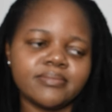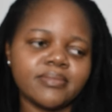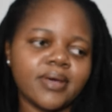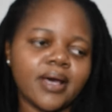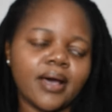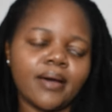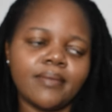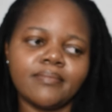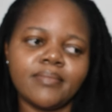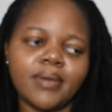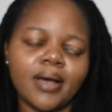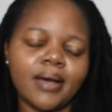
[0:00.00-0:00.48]

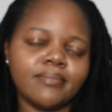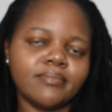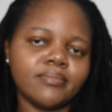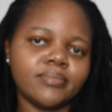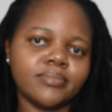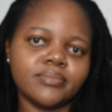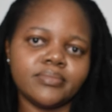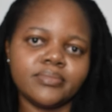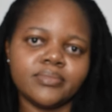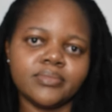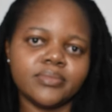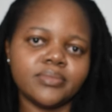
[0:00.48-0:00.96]

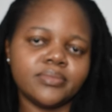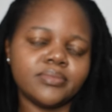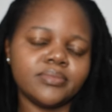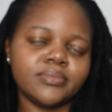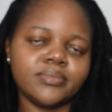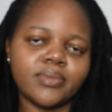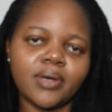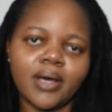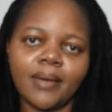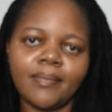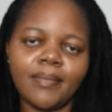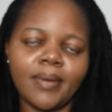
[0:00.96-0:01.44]
I'm
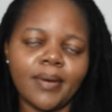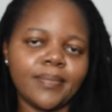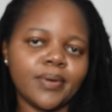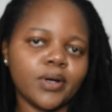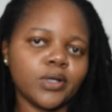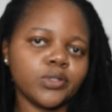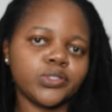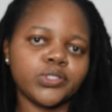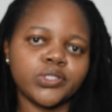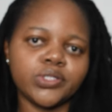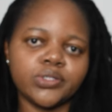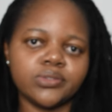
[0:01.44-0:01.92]

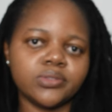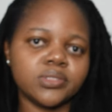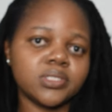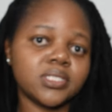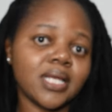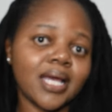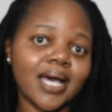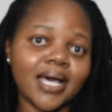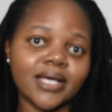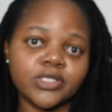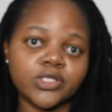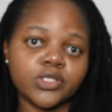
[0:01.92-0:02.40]
about to lose
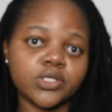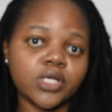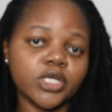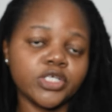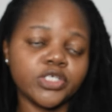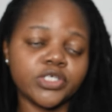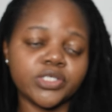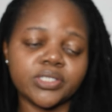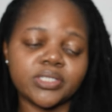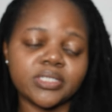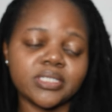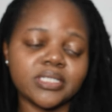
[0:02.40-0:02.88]
light, so I
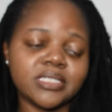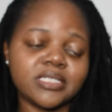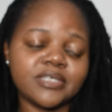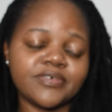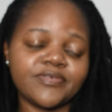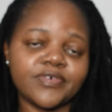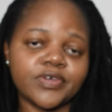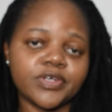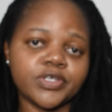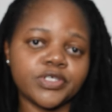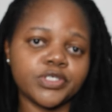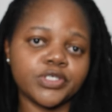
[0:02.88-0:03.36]
just need to
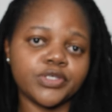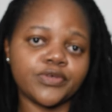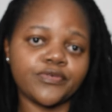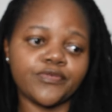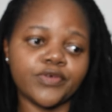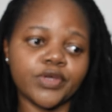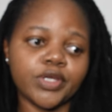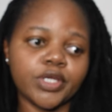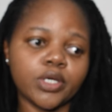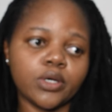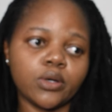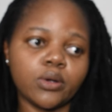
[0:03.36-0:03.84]
finish the
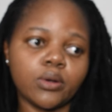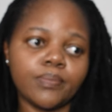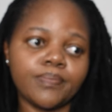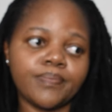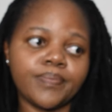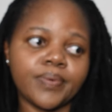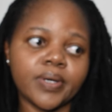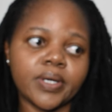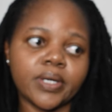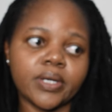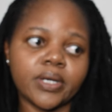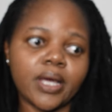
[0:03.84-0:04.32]
video.
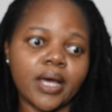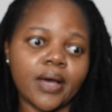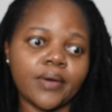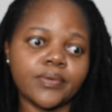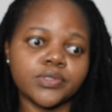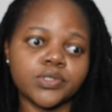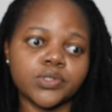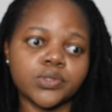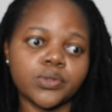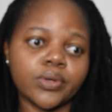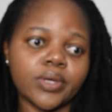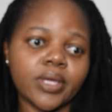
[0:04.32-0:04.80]
But I
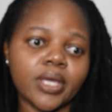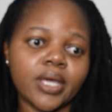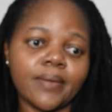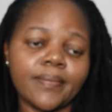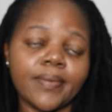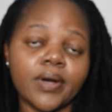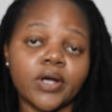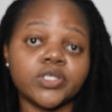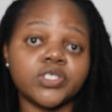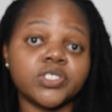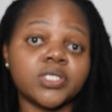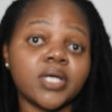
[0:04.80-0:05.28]
was talking
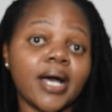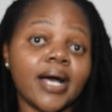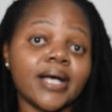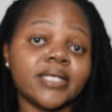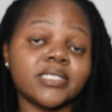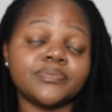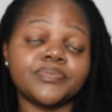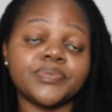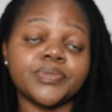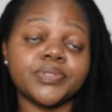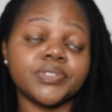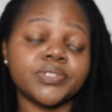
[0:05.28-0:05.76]
about your
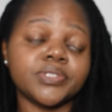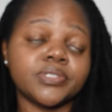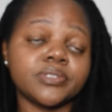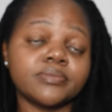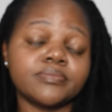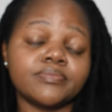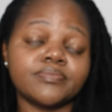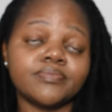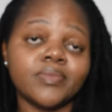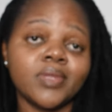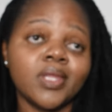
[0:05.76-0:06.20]
husbands.